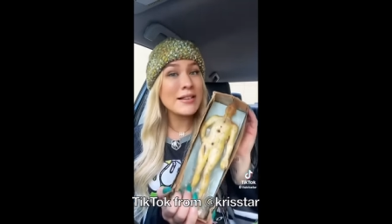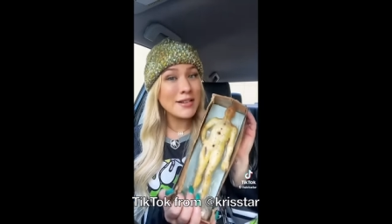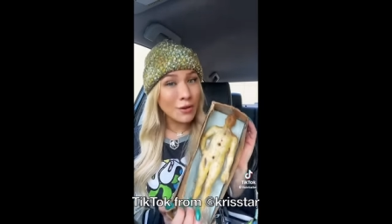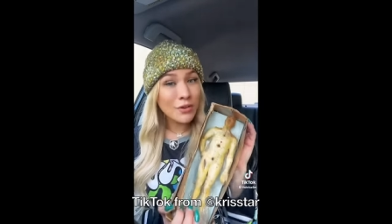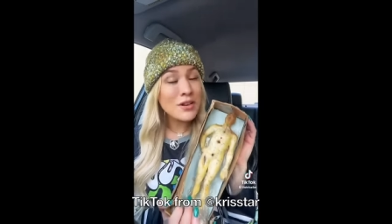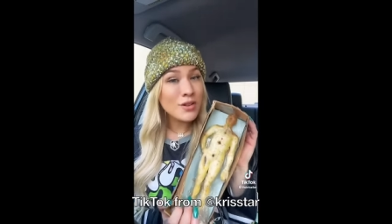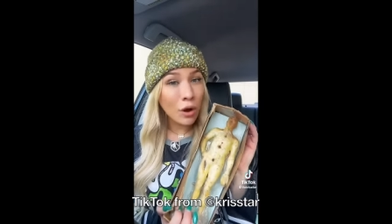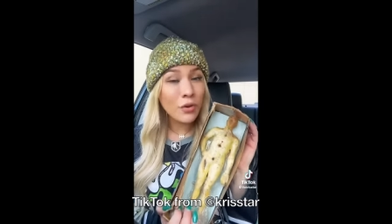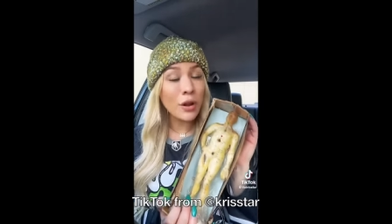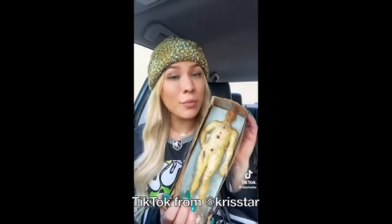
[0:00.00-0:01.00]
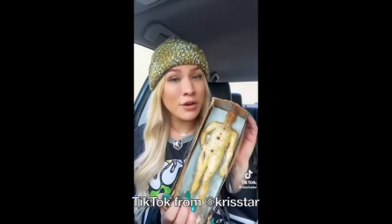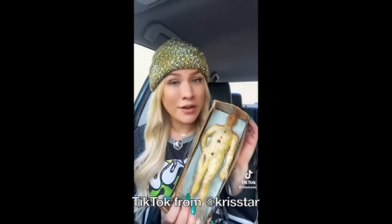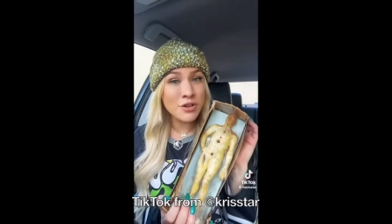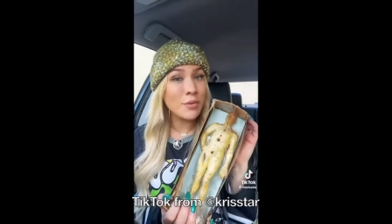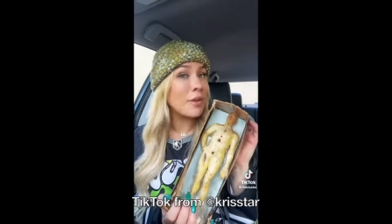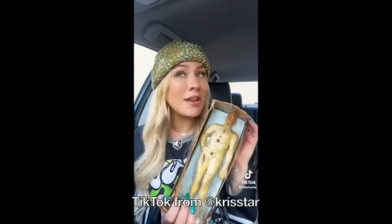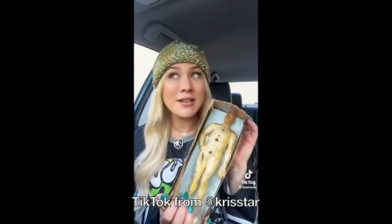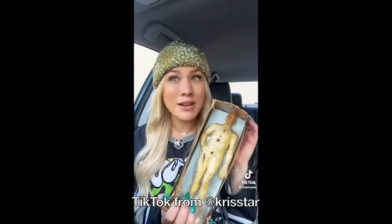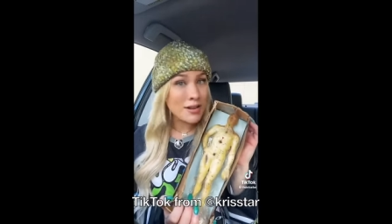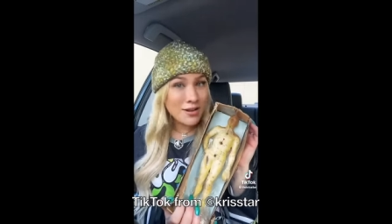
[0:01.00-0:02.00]
sealed in a salt ring of protection because
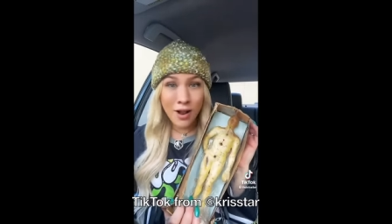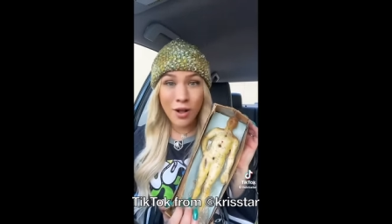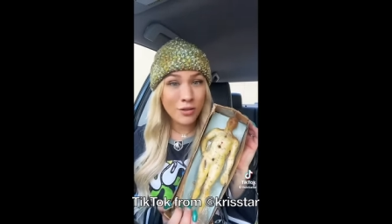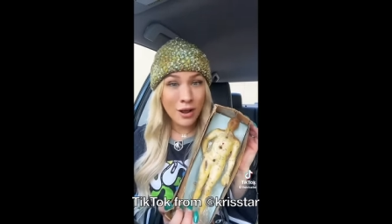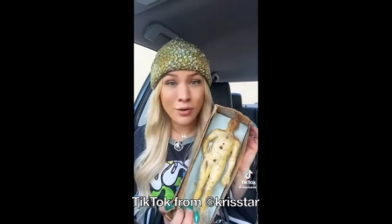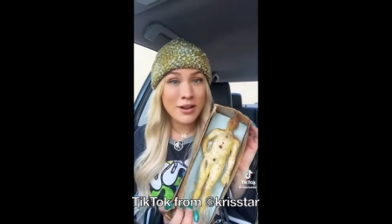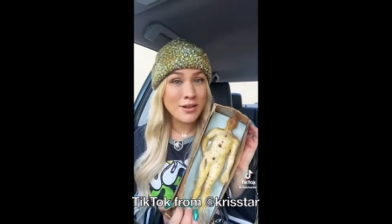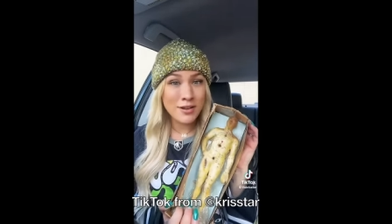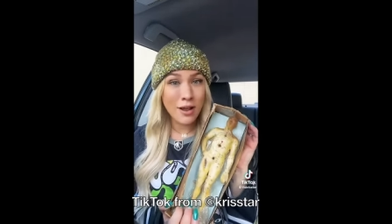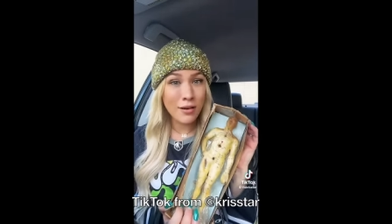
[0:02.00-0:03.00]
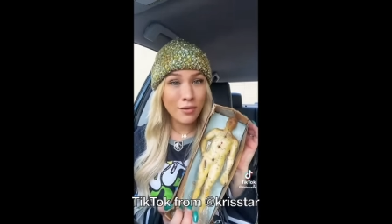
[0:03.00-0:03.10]
he is not allowed inside.